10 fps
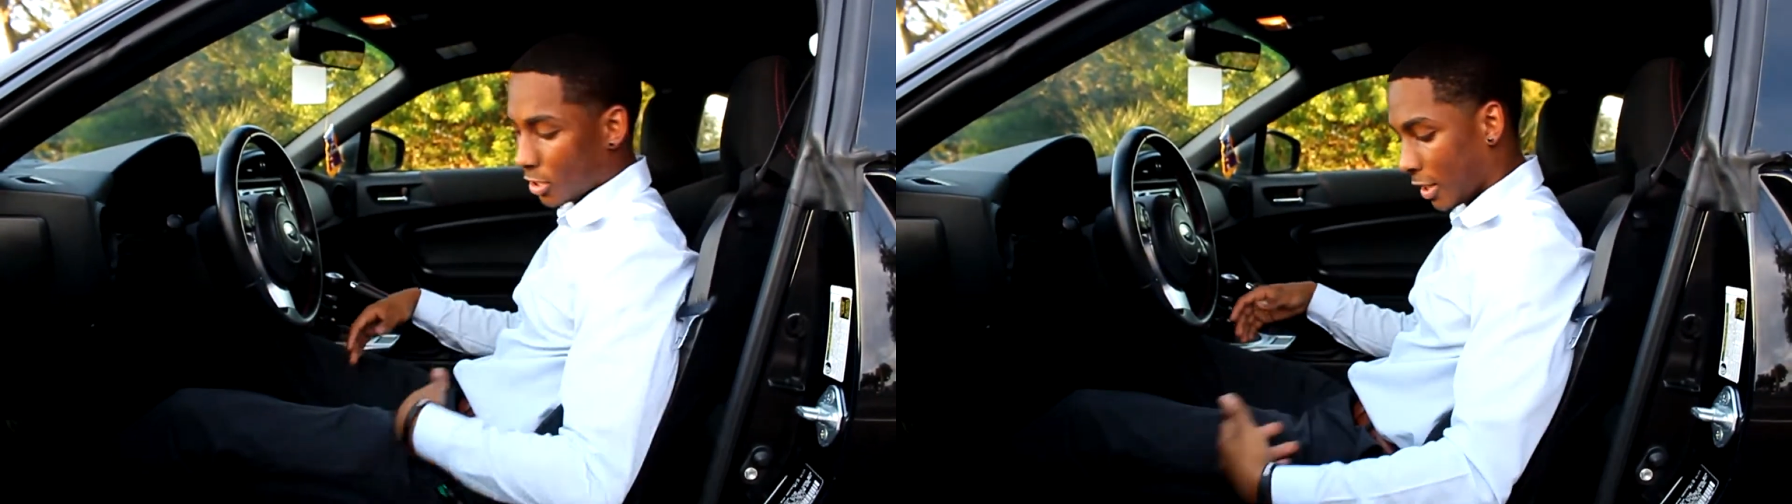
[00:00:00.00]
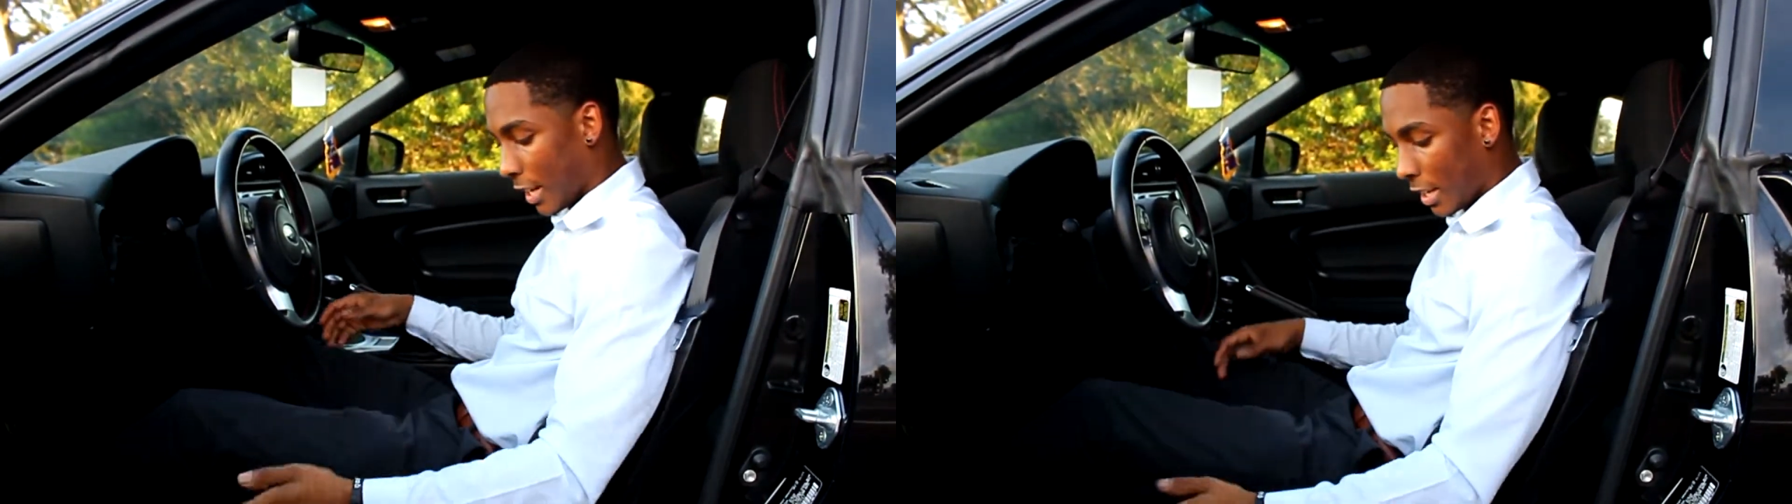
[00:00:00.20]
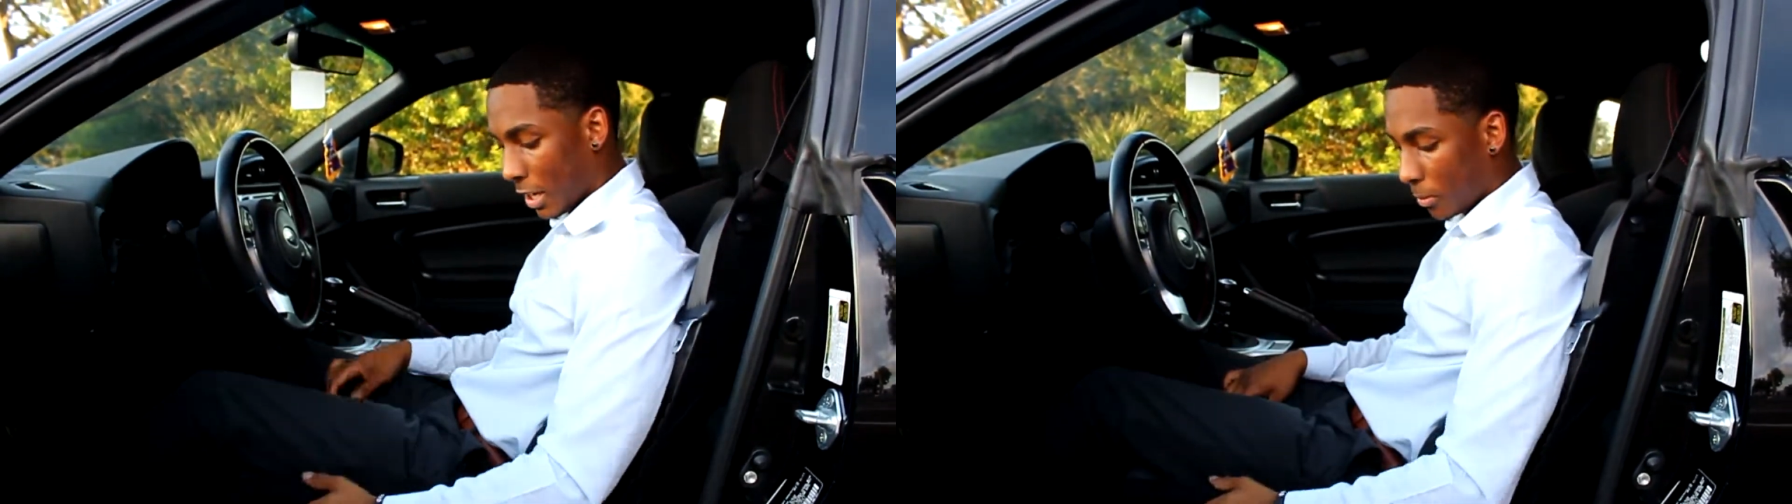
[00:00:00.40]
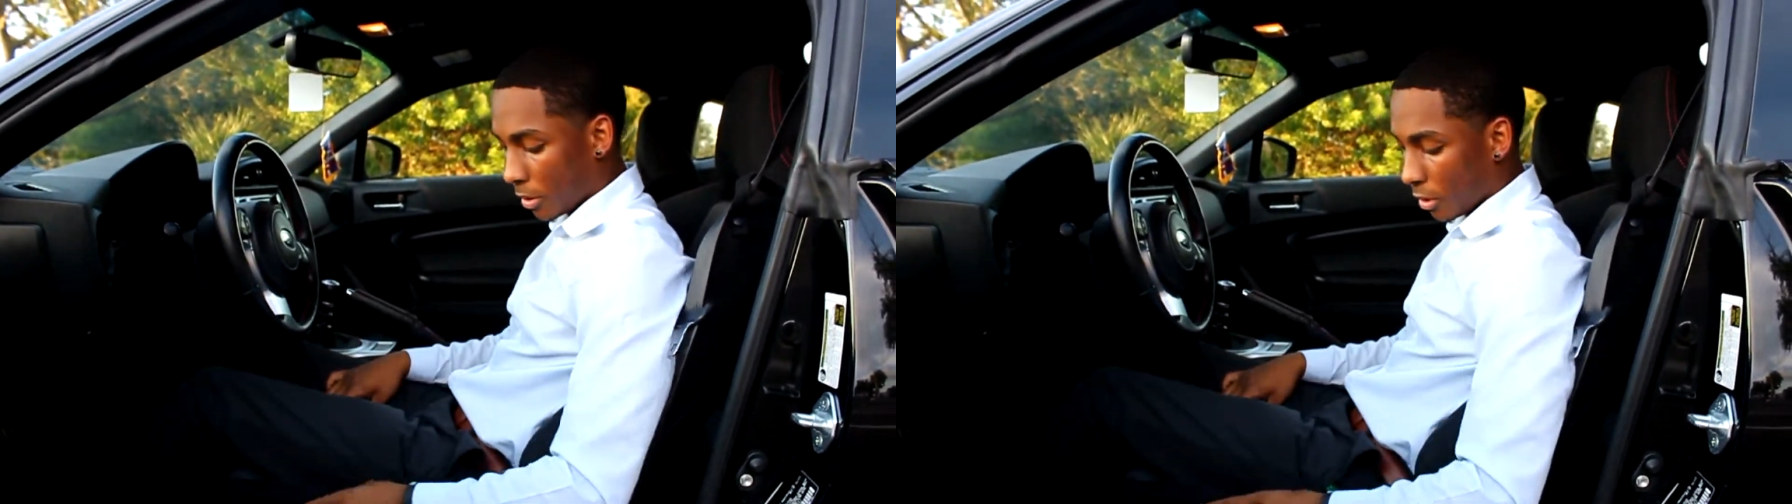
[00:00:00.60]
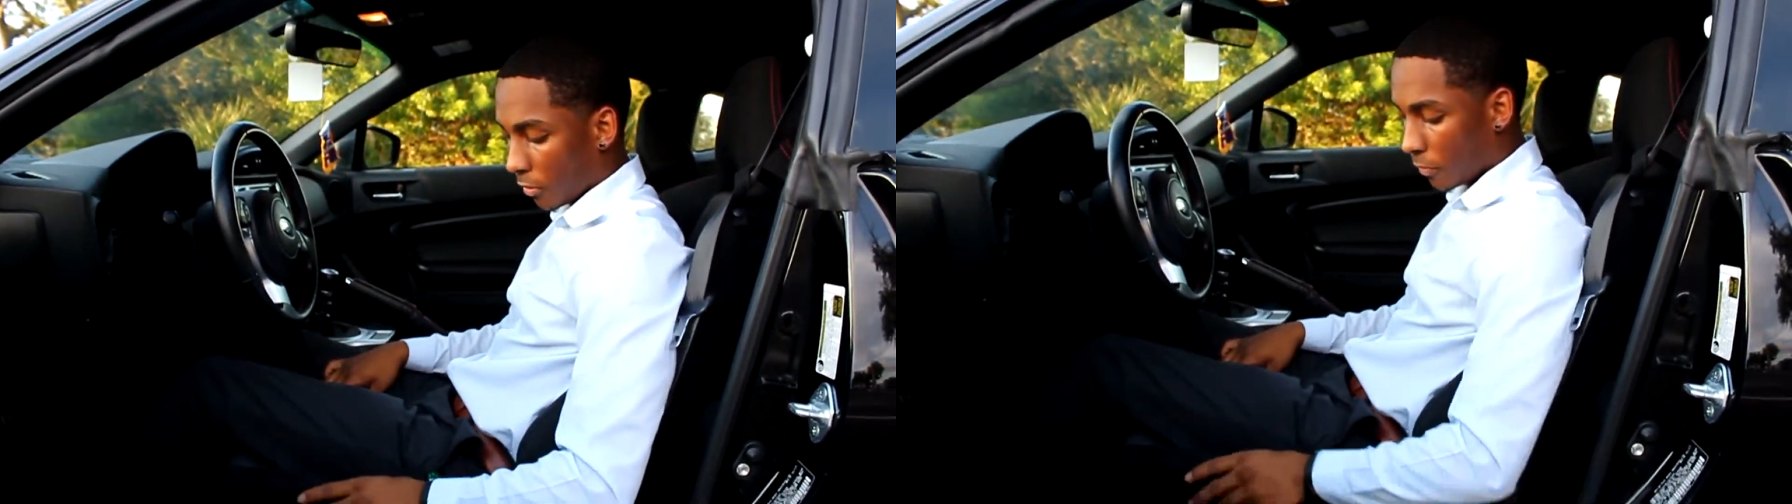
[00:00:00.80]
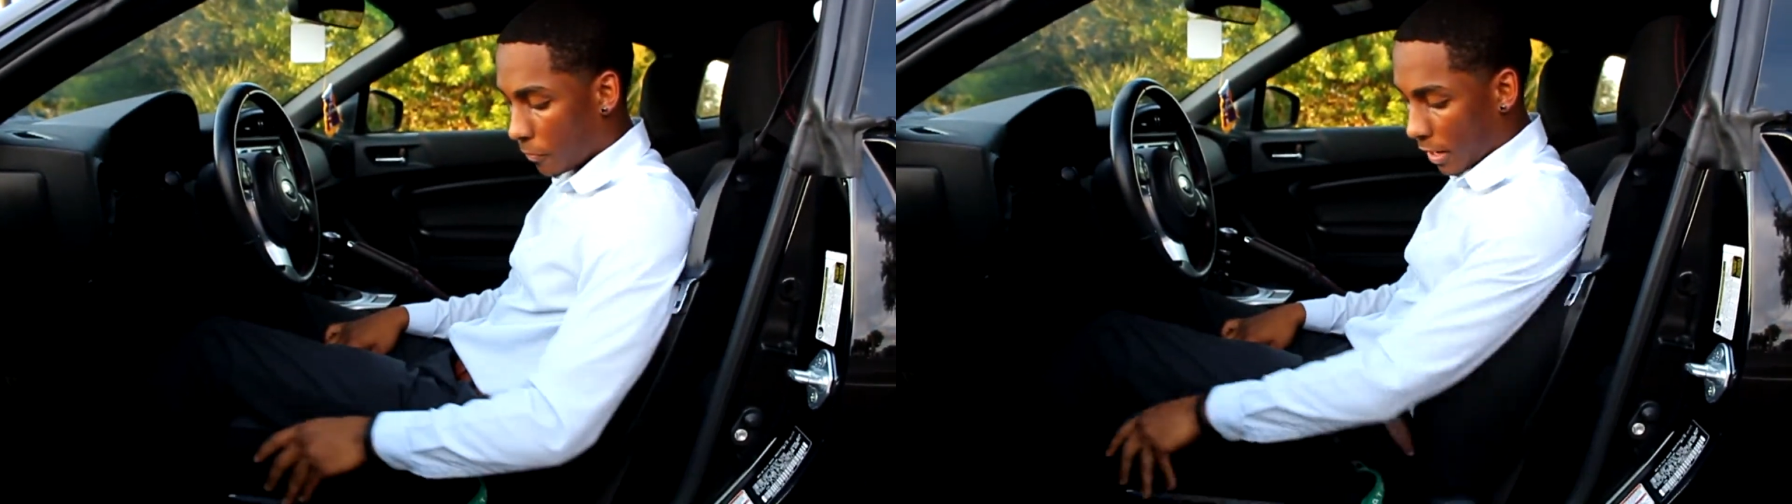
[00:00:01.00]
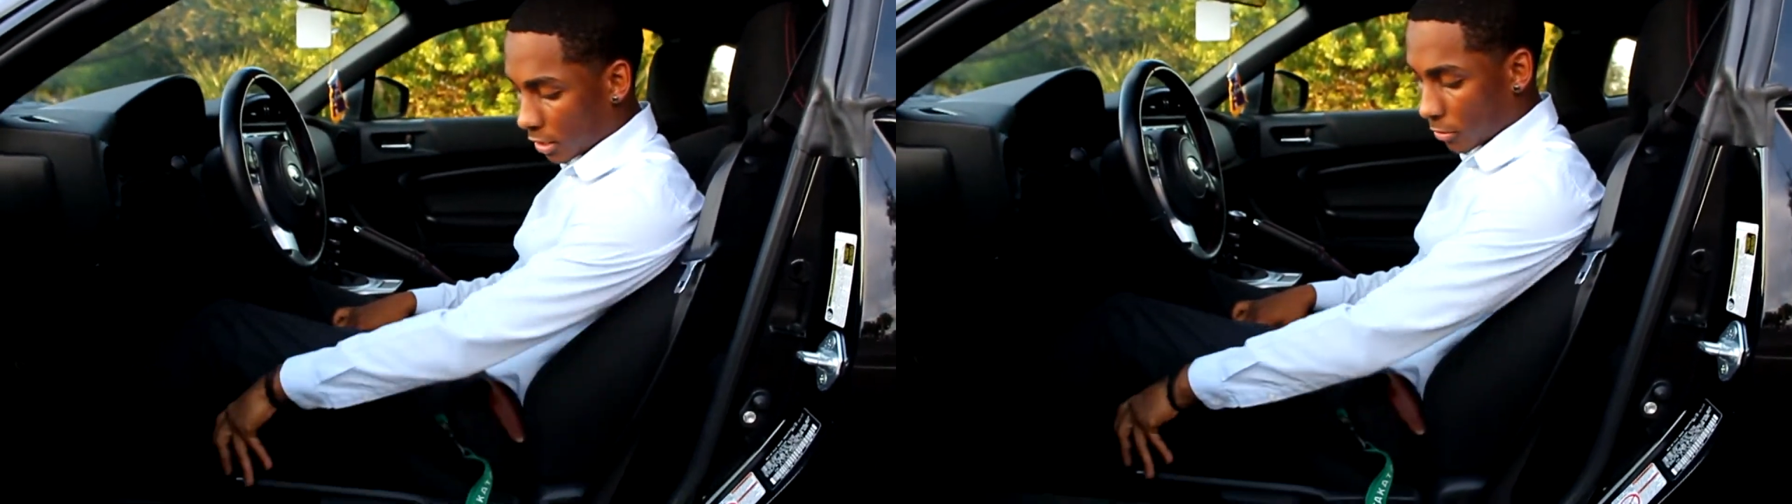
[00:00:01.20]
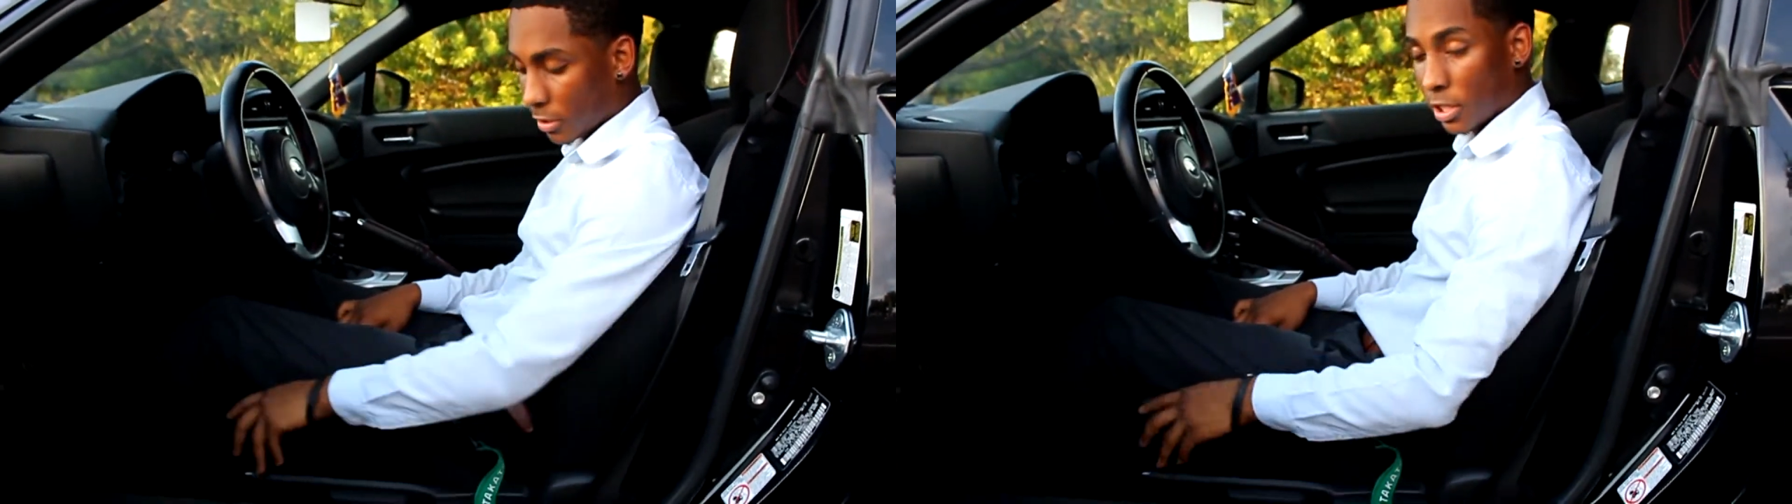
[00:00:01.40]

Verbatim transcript: Should I keep the factory